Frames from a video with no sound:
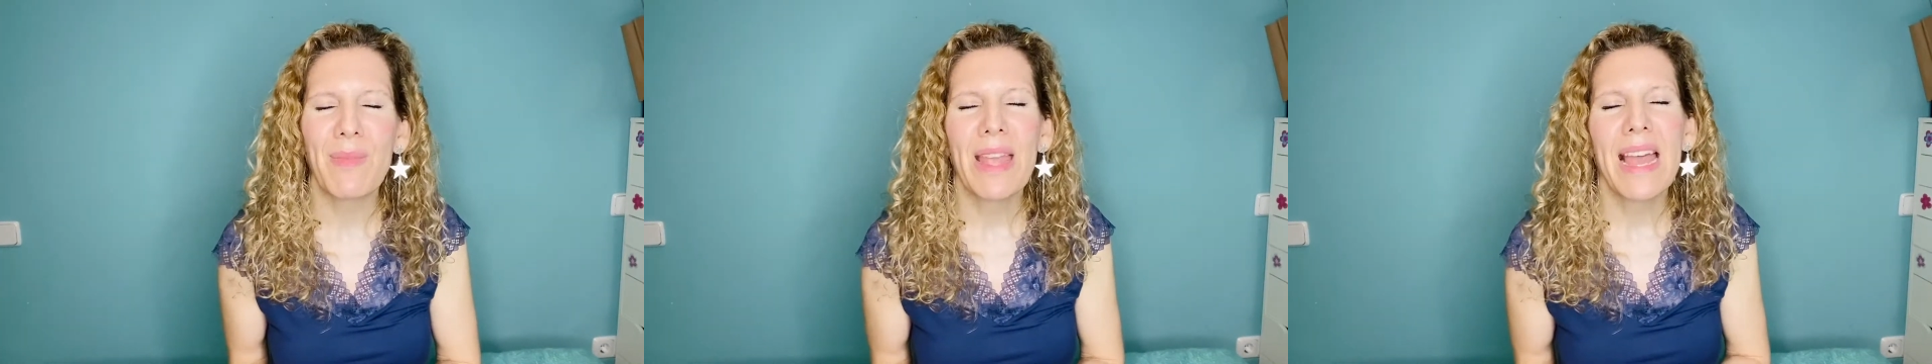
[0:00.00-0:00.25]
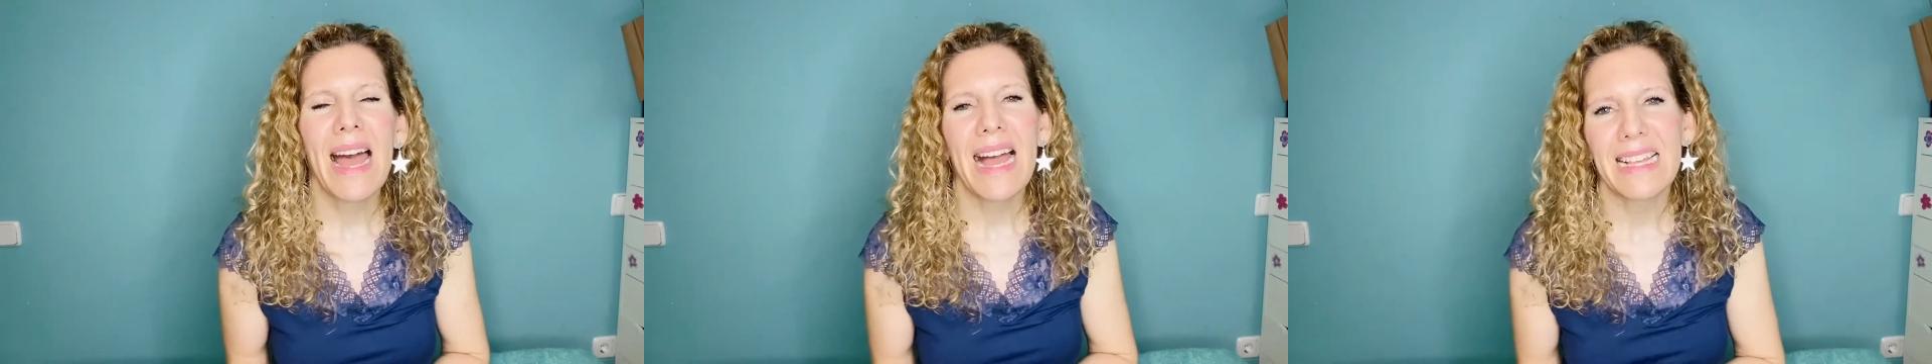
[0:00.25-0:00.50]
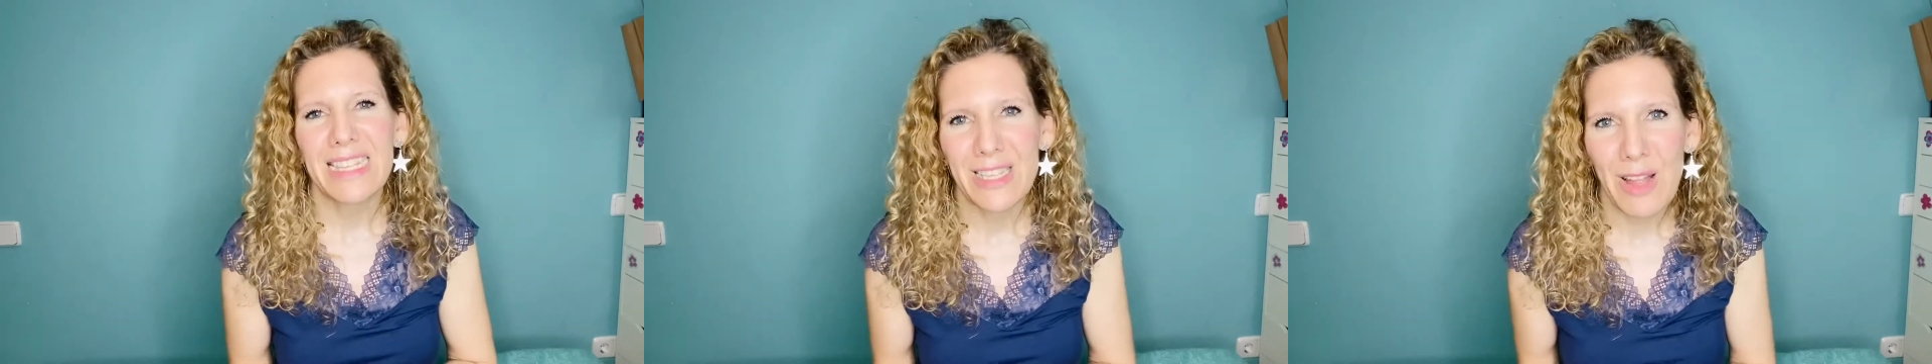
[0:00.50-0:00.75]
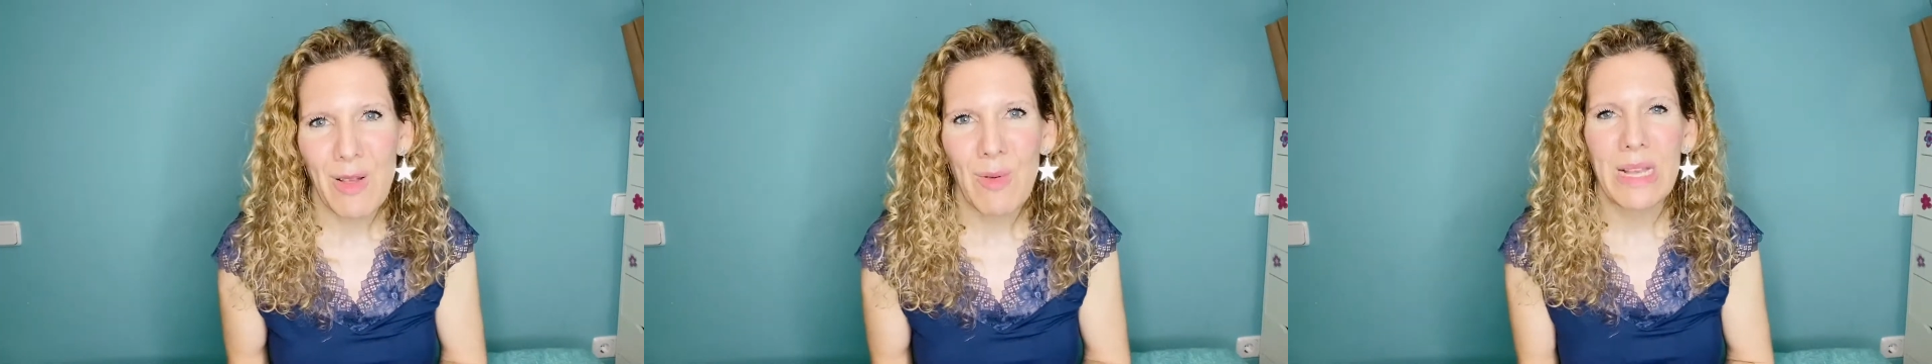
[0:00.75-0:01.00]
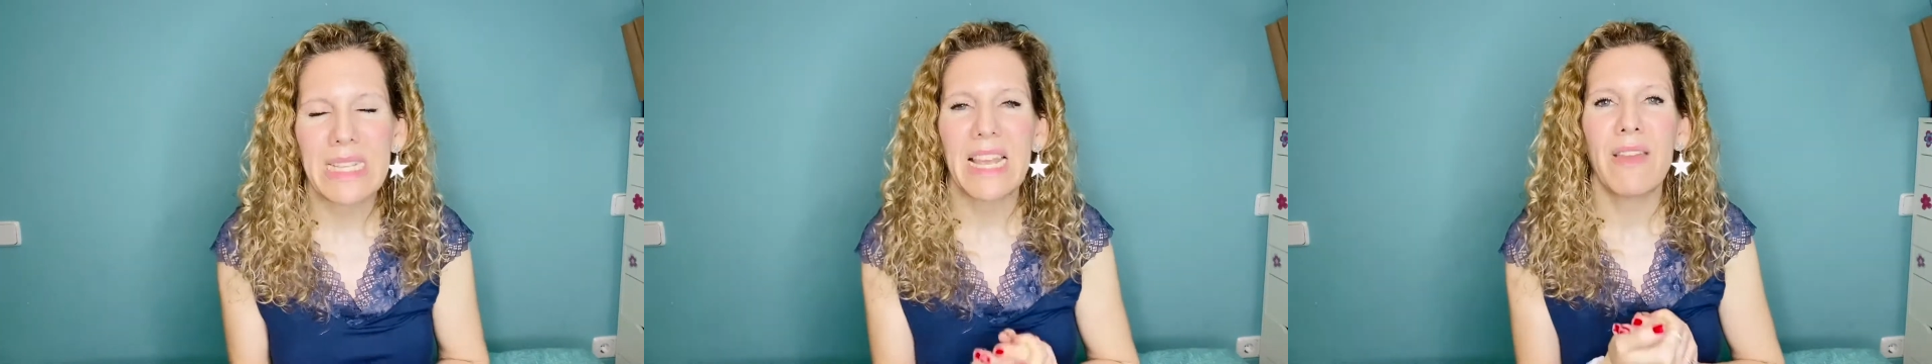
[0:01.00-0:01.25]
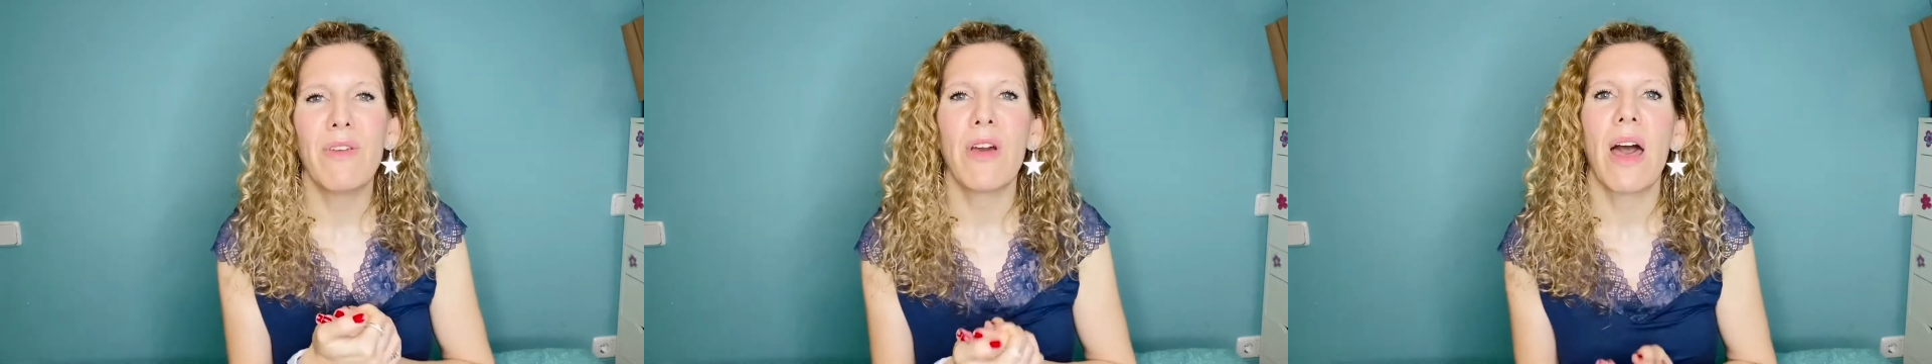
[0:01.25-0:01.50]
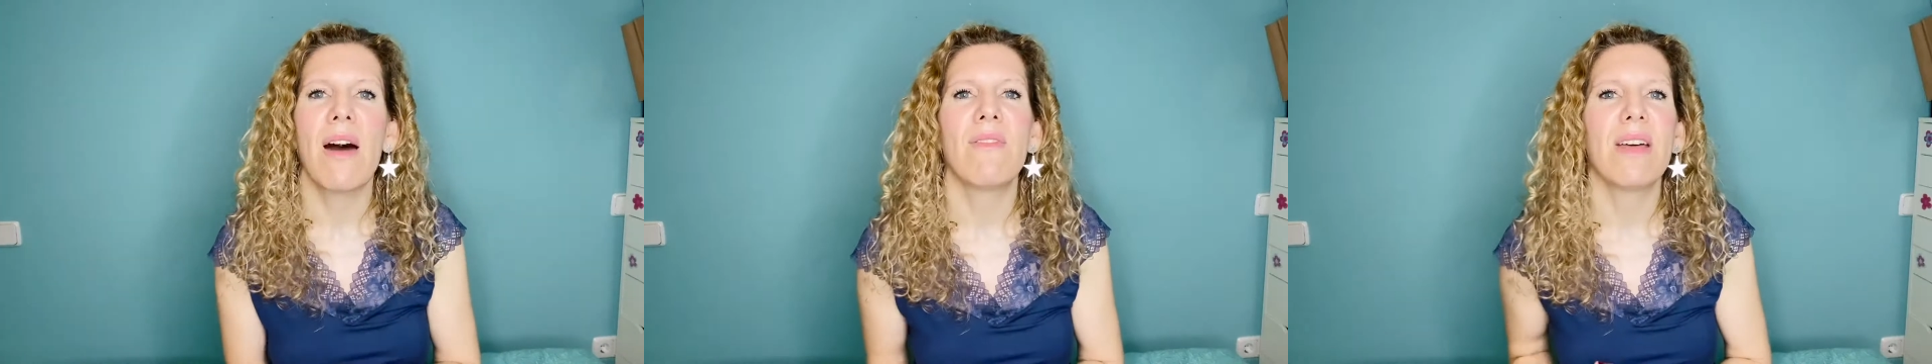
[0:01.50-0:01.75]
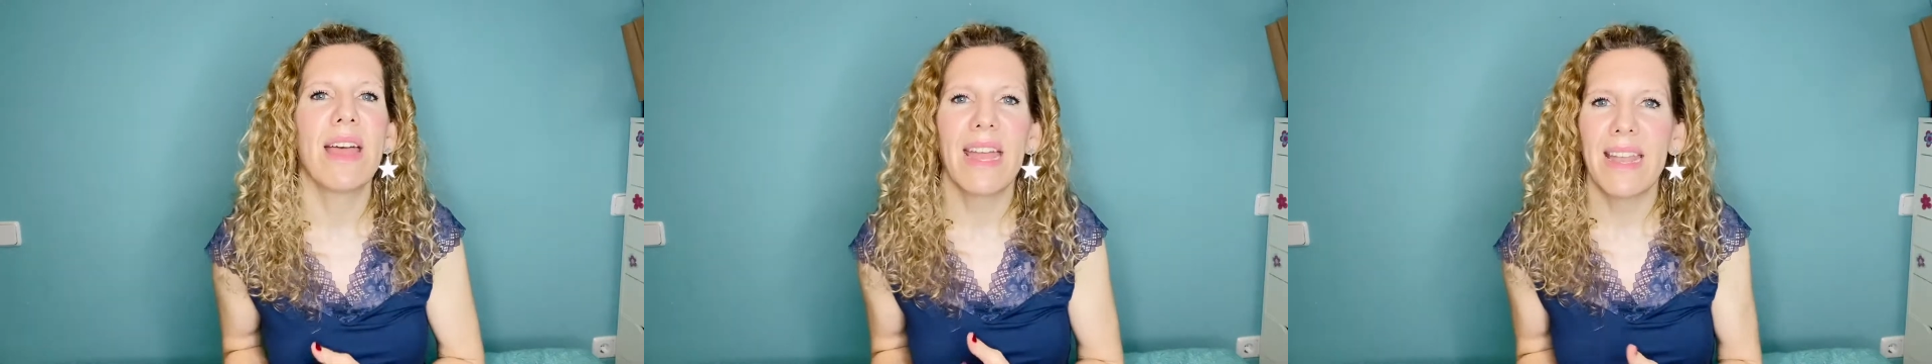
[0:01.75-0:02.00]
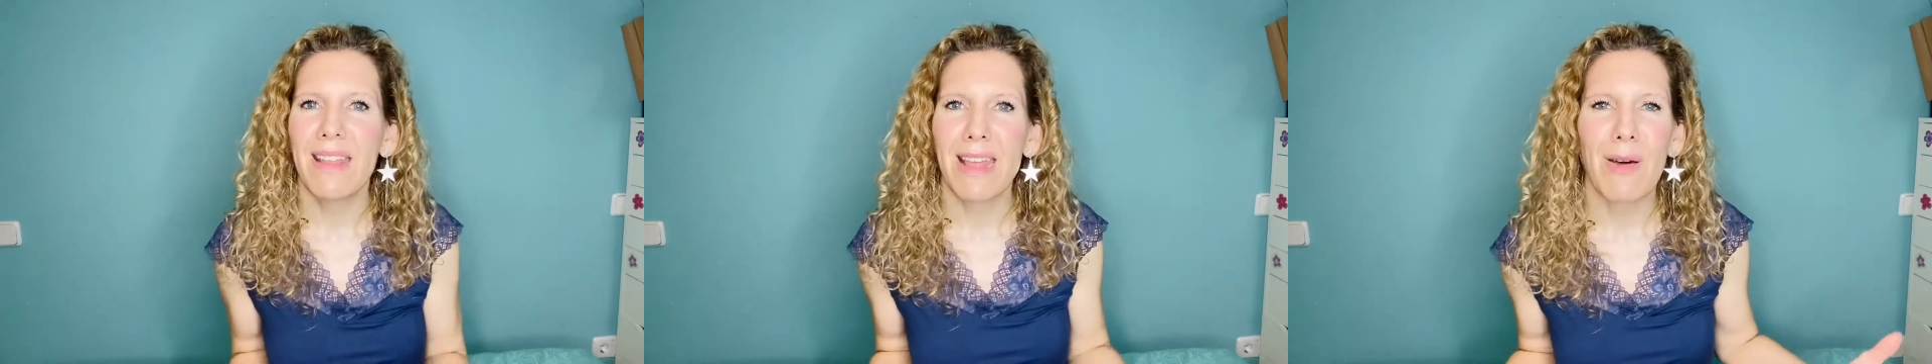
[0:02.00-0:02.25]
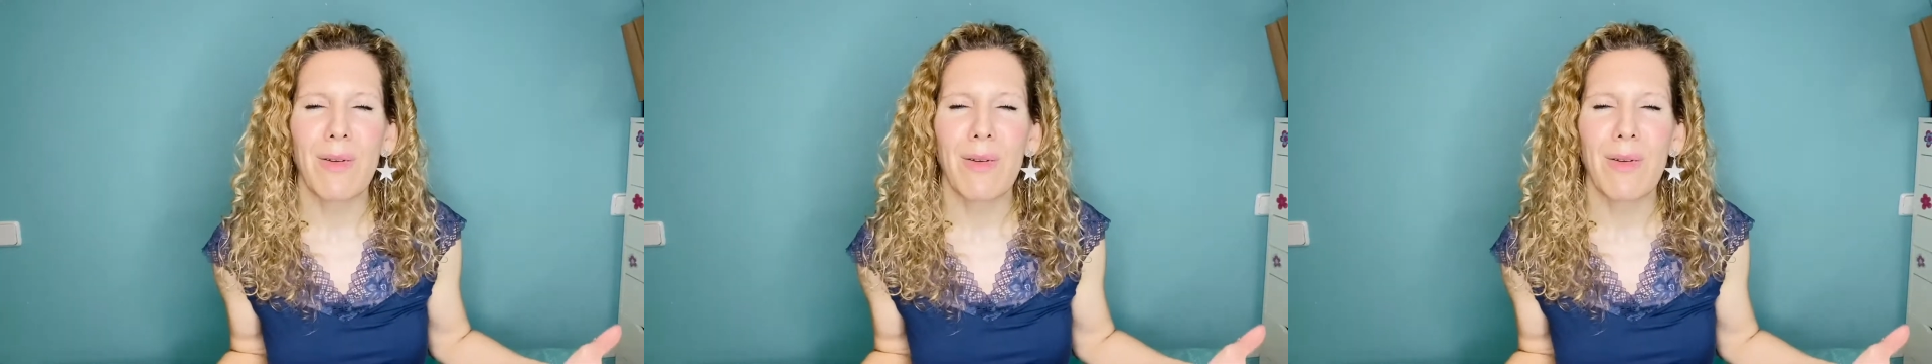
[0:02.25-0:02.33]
As always, if you have any doubt,